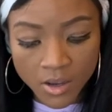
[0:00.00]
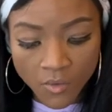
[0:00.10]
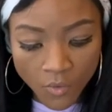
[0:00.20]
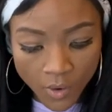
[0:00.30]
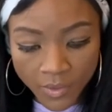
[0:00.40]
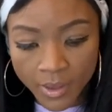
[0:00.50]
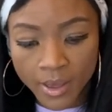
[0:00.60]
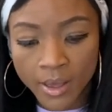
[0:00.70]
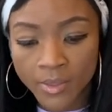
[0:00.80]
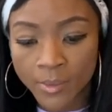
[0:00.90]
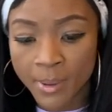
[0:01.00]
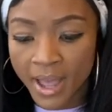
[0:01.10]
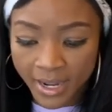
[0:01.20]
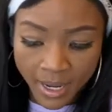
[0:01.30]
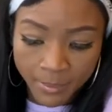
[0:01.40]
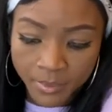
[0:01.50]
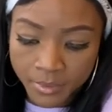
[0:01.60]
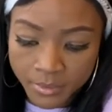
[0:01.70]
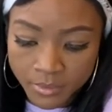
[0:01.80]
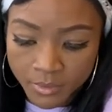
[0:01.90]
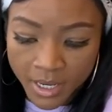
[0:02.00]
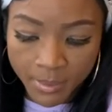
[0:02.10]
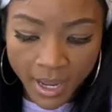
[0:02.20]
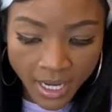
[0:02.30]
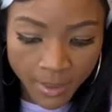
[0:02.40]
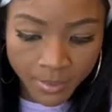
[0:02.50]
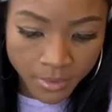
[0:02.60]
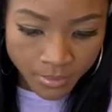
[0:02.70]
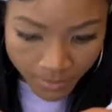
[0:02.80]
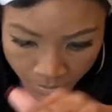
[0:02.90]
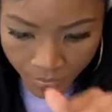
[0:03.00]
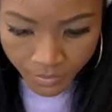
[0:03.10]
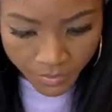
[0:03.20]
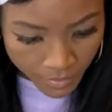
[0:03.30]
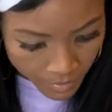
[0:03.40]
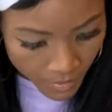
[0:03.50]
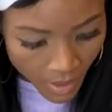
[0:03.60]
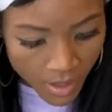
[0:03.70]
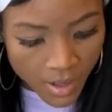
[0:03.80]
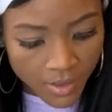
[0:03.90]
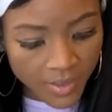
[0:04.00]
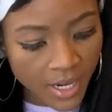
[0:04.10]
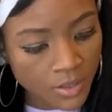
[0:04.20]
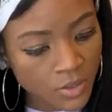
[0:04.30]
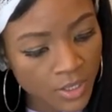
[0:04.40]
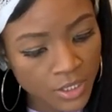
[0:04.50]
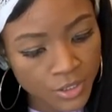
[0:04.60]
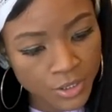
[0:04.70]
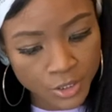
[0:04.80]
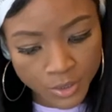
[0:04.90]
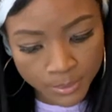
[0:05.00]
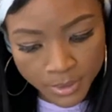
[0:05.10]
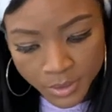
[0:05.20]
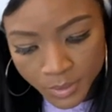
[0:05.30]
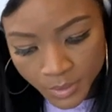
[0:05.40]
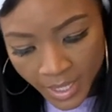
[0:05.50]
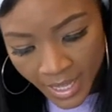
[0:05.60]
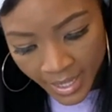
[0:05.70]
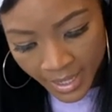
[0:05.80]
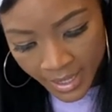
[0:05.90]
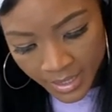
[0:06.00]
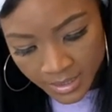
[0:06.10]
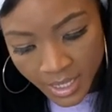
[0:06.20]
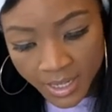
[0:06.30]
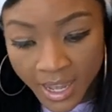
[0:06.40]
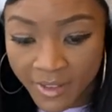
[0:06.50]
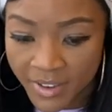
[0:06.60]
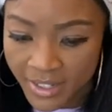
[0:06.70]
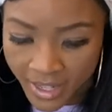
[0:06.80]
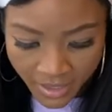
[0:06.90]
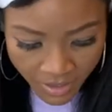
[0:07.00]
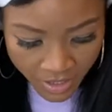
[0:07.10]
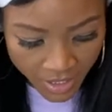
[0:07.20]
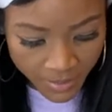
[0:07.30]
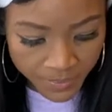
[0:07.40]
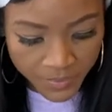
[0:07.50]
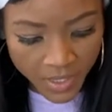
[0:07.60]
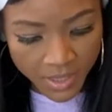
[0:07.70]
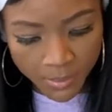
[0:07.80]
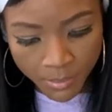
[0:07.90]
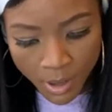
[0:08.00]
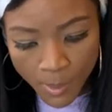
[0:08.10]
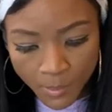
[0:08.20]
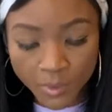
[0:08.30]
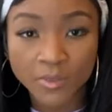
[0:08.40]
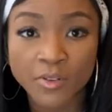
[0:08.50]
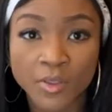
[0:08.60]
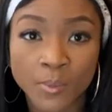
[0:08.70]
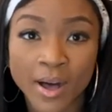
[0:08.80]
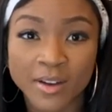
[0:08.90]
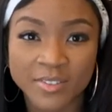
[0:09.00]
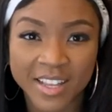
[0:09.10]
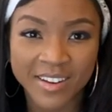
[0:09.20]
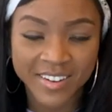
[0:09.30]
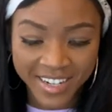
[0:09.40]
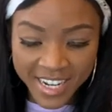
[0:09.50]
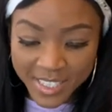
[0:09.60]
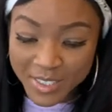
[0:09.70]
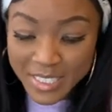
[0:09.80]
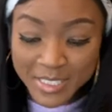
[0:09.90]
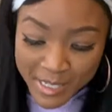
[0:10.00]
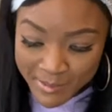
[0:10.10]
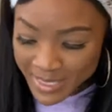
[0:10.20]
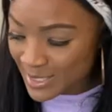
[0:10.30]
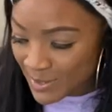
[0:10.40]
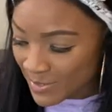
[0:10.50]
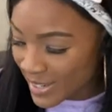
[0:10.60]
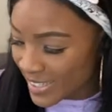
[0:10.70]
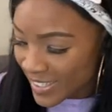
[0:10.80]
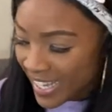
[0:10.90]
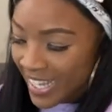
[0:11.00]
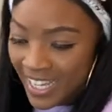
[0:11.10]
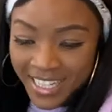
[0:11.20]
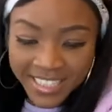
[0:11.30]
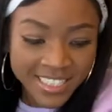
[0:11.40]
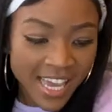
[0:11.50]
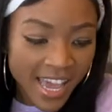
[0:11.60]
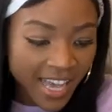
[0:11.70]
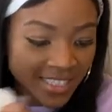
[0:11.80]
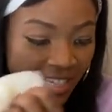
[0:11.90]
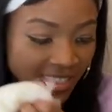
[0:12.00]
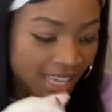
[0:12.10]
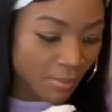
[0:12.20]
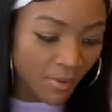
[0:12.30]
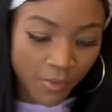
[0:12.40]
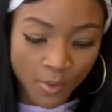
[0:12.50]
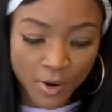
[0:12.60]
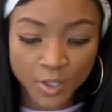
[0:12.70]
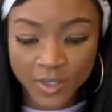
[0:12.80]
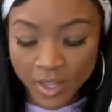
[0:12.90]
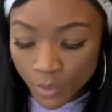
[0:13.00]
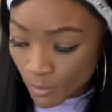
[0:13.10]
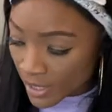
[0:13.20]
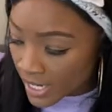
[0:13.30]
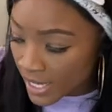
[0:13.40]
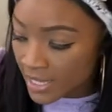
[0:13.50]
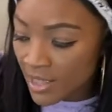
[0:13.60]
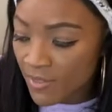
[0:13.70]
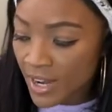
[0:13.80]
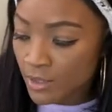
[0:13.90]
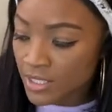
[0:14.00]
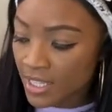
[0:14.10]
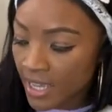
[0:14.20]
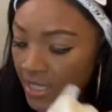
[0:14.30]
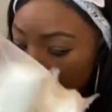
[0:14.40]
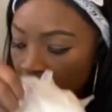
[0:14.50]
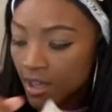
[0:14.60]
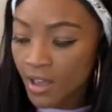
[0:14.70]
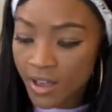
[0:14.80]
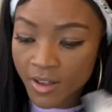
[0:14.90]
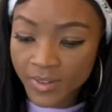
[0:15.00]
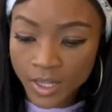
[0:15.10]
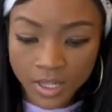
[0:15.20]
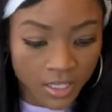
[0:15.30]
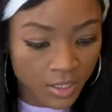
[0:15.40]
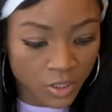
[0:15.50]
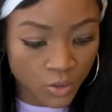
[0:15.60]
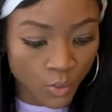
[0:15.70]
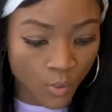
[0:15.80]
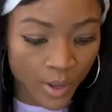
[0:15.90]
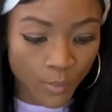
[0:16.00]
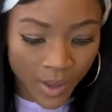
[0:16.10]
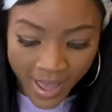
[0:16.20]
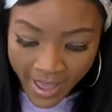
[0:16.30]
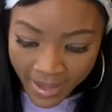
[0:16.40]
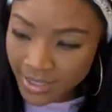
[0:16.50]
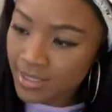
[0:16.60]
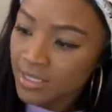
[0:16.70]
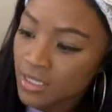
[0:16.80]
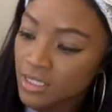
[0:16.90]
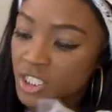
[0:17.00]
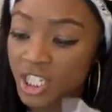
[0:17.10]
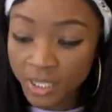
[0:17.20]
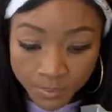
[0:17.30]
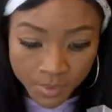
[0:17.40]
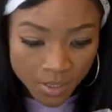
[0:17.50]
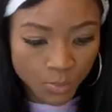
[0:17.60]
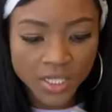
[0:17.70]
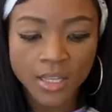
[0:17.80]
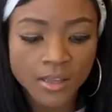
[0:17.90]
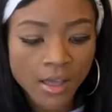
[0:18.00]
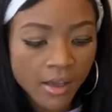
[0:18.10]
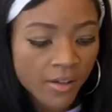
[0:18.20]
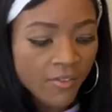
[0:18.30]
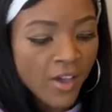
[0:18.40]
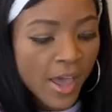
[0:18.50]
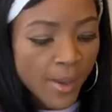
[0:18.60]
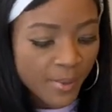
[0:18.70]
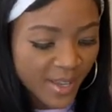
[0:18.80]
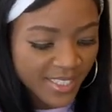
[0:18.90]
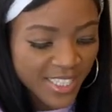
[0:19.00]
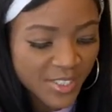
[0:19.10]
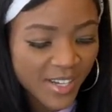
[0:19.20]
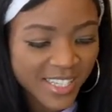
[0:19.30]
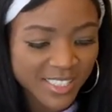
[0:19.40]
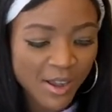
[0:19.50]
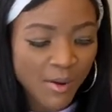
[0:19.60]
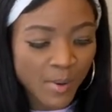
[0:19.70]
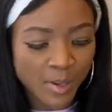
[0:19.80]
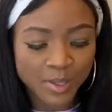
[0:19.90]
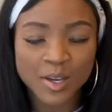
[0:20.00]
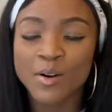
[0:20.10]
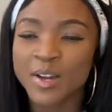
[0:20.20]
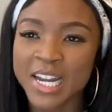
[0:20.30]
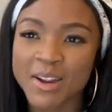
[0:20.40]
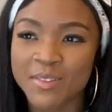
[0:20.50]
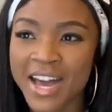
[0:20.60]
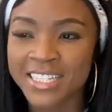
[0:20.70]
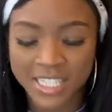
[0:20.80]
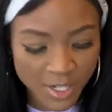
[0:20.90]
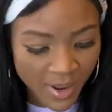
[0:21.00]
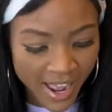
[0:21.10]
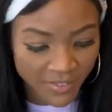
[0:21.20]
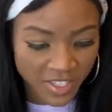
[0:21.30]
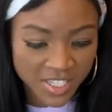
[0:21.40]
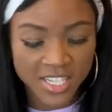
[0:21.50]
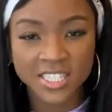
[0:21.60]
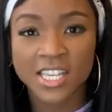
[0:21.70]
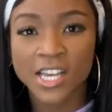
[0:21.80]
for the pineapple, red pineapple. Then I was gonna do the blue as agave nectar, and then purple for the wildflower. So this is gonna be so fun, you guys. As I said before, you get 3 11-ounce things of soy wax chips, which I love, because as you guys know, I work with coconut wax, and you have to just